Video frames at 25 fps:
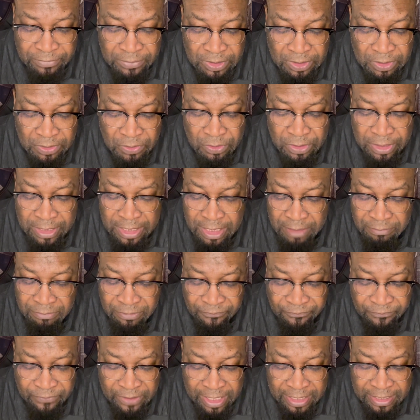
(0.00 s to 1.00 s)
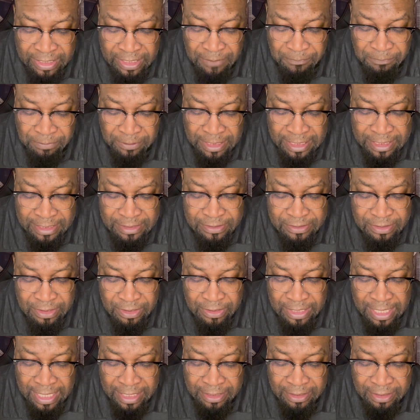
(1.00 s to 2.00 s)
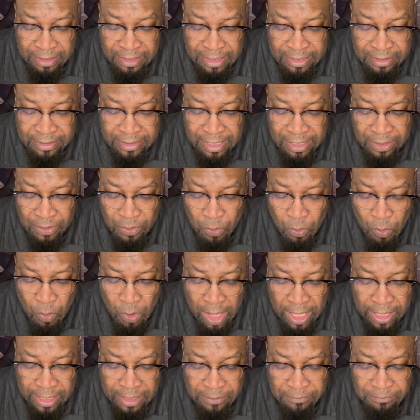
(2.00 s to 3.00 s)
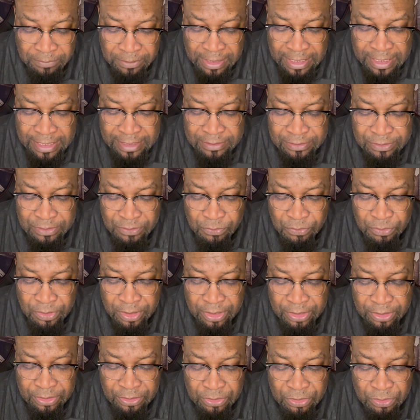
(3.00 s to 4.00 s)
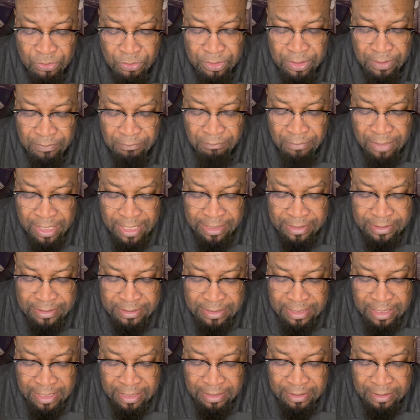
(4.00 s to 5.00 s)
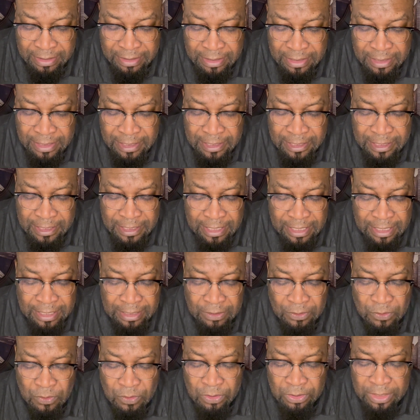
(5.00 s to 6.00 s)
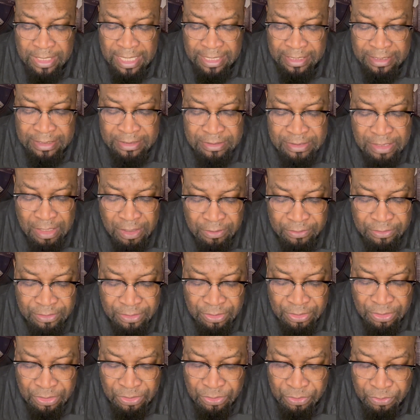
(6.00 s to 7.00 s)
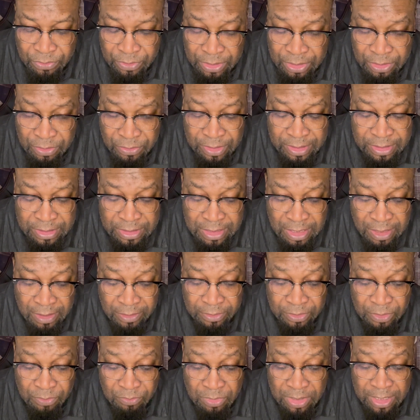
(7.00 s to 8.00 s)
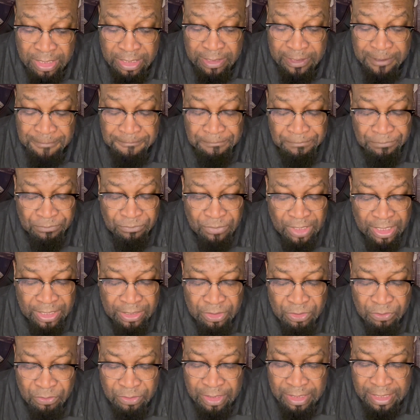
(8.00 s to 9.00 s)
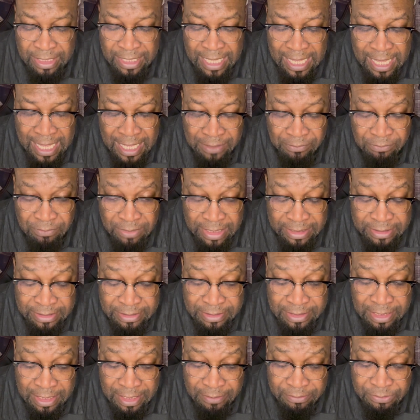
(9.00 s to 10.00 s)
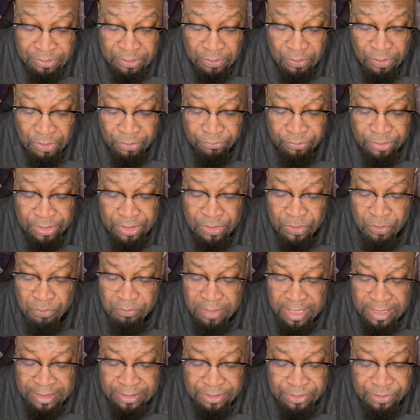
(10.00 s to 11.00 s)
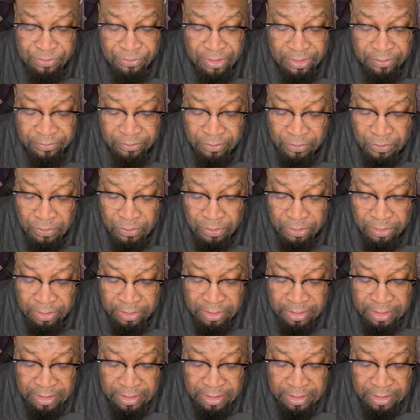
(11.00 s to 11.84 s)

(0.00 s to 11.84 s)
Lord, help me find that place that I can get that quiet place to where you can meditate. And Lord, I can talk to you and you can talk to me and you can guide my steps, Lord. Renew my strength, Lord.